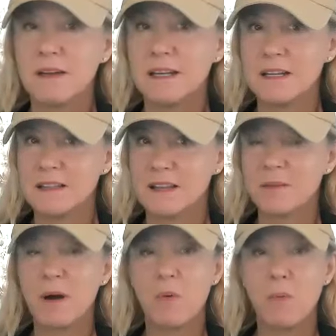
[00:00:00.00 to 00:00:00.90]

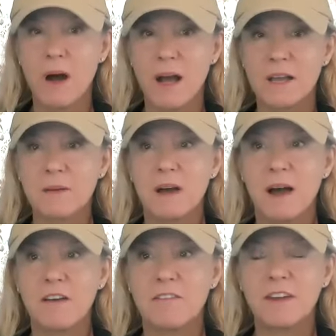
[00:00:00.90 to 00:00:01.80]
why.
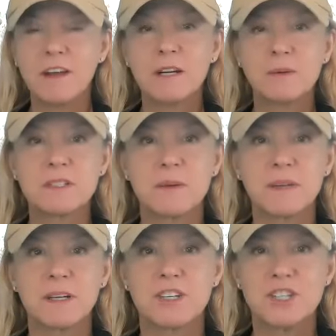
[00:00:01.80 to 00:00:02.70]
I figured it was
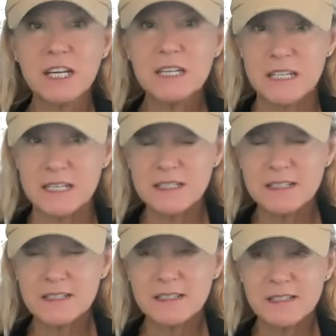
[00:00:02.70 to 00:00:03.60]
something she
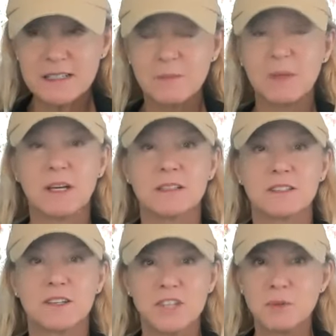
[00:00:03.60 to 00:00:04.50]
did
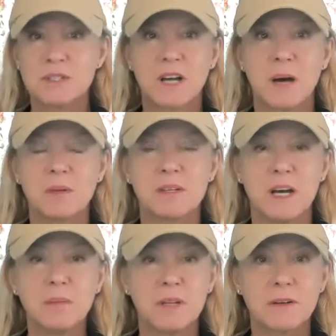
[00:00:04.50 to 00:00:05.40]
because she was the common
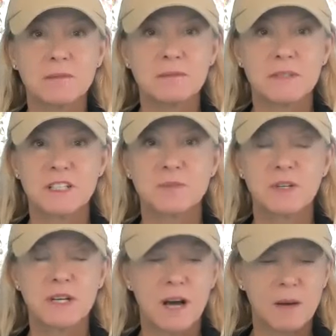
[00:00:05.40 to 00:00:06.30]
denominator. That's
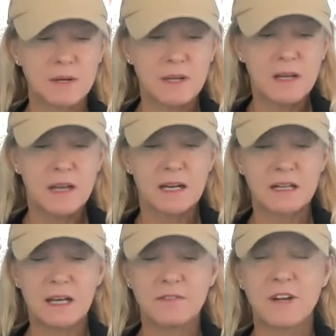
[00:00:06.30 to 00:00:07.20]
pretty common. And
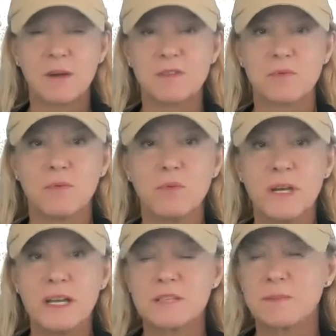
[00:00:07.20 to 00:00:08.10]
a lot of times
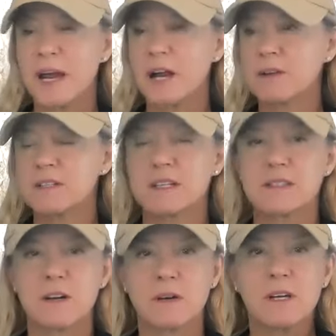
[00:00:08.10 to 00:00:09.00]
we as parents,
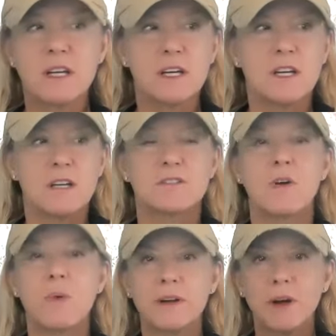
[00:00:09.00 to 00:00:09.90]
etc.,
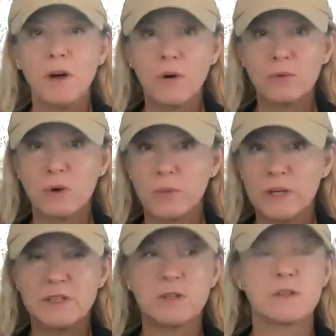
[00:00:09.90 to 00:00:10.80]
don't want to own what
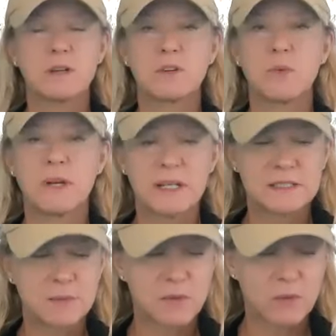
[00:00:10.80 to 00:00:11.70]
we do and don't want to
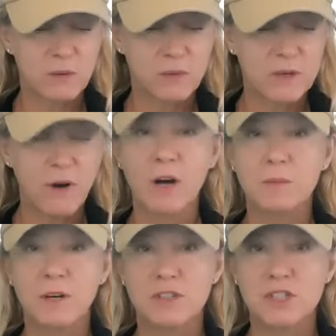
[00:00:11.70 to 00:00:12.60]
accept that we've
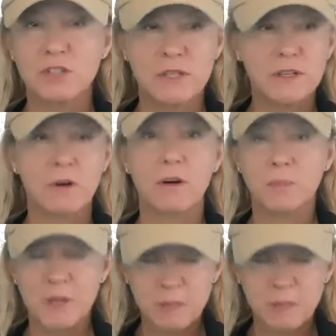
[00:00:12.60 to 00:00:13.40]
harmed our children or our